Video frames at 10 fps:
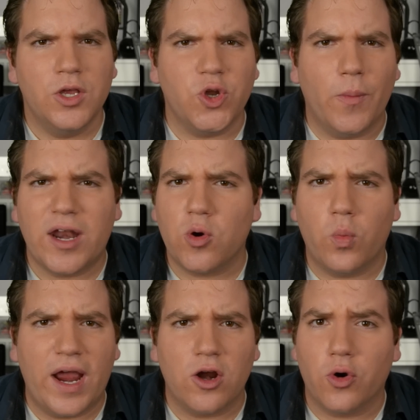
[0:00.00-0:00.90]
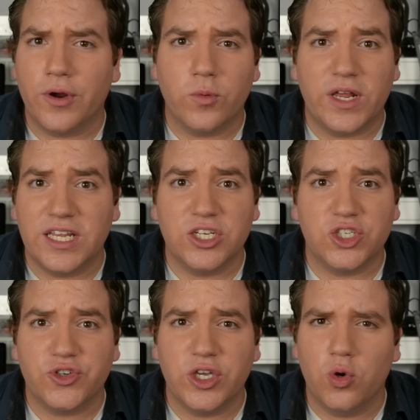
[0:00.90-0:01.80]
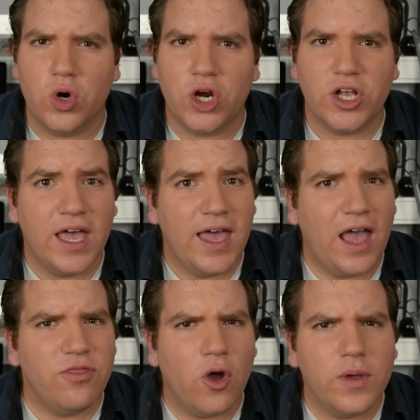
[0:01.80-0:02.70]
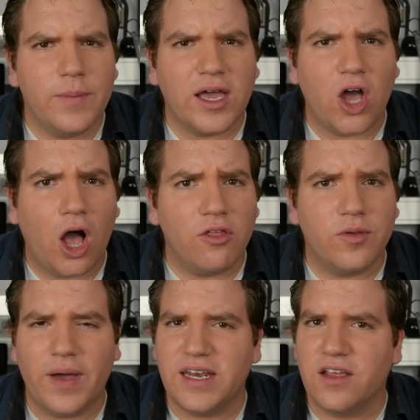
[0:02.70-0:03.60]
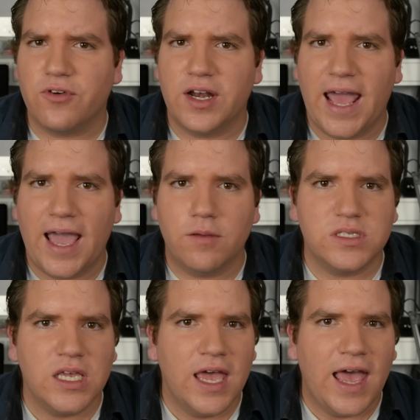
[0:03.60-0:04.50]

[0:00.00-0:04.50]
No matter where or in what industry you work, and though we may call them by different names,